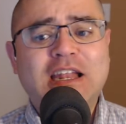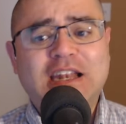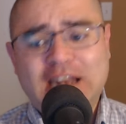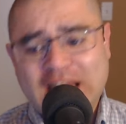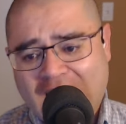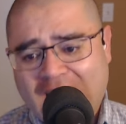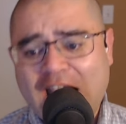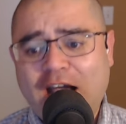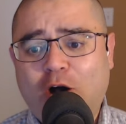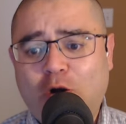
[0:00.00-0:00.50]

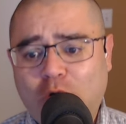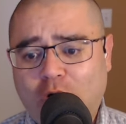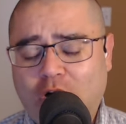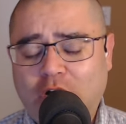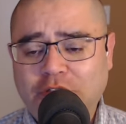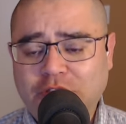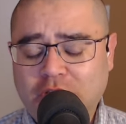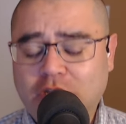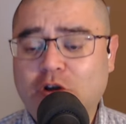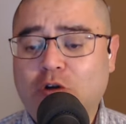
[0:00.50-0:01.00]
Now
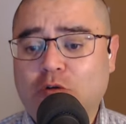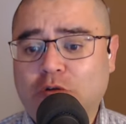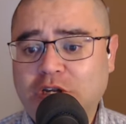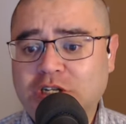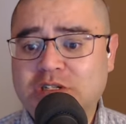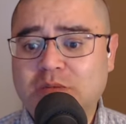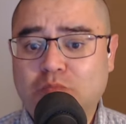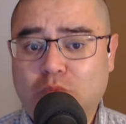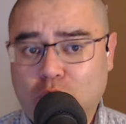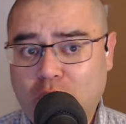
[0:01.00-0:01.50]
on the
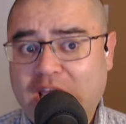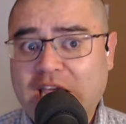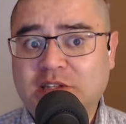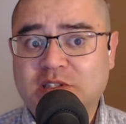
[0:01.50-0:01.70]
current Marantz